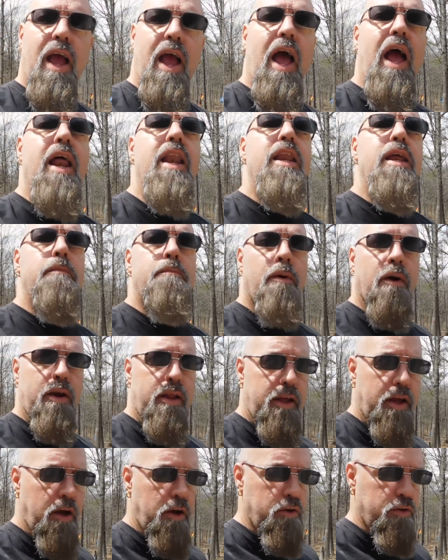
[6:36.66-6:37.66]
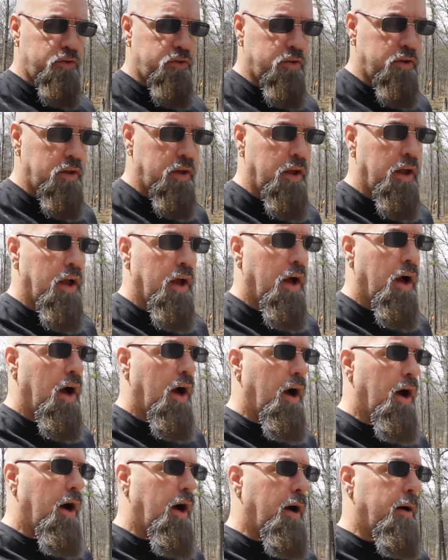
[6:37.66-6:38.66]
Anybody else.
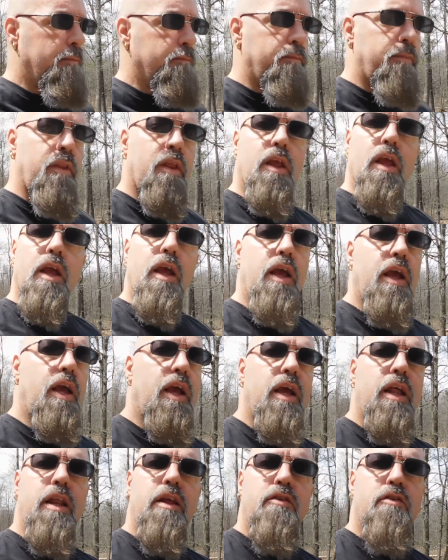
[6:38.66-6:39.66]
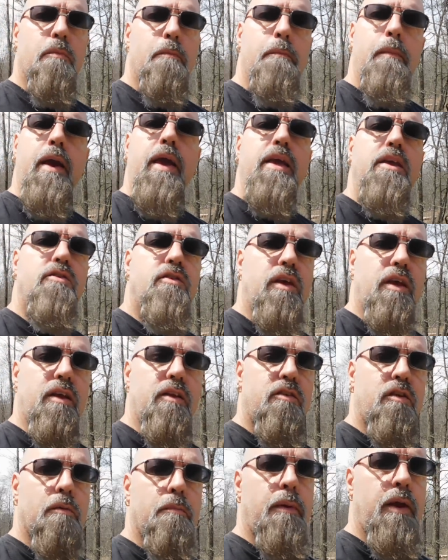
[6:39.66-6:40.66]
Um, it is
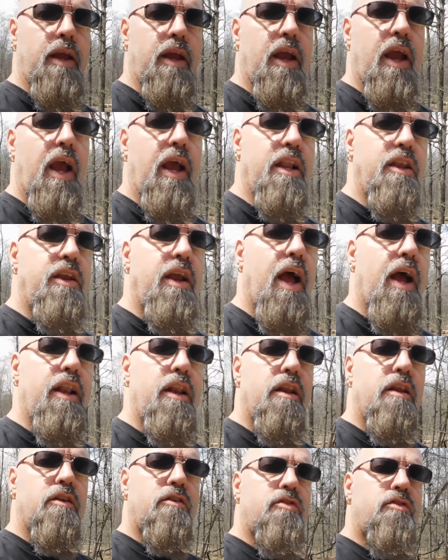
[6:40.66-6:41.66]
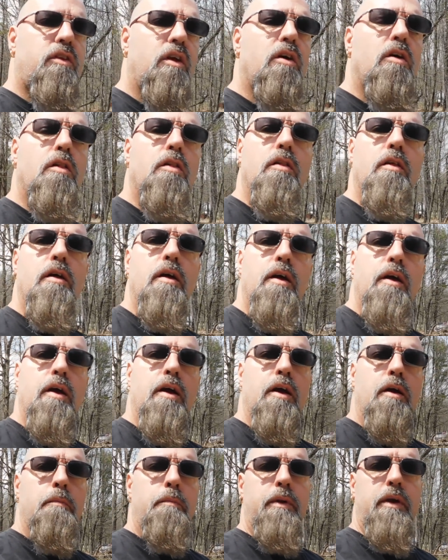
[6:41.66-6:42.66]
amazing to me, and yet still,
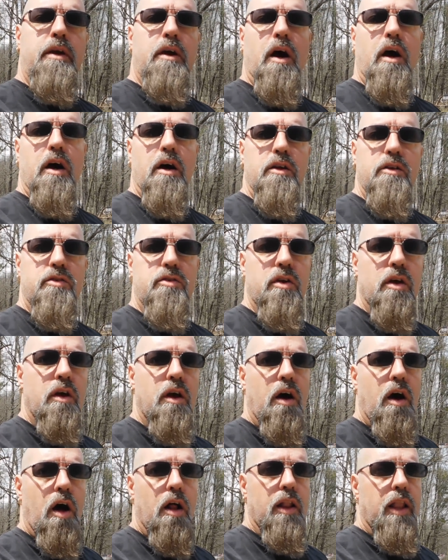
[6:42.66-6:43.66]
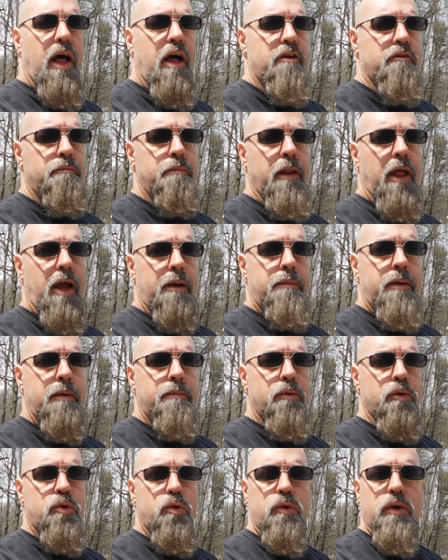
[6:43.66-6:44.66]
because a lot of black
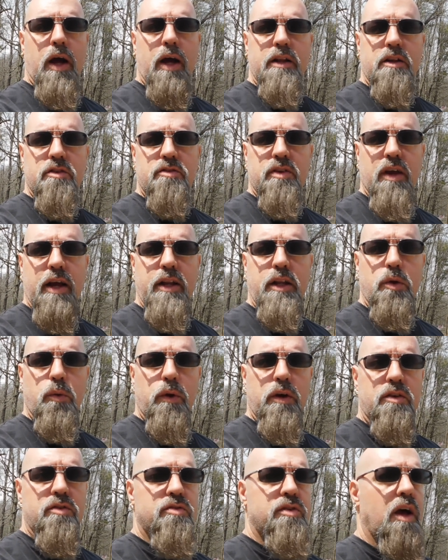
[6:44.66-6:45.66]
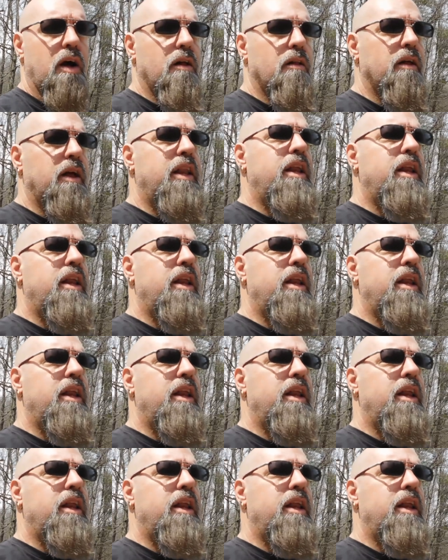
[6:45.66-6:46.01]
people do not decide to excel.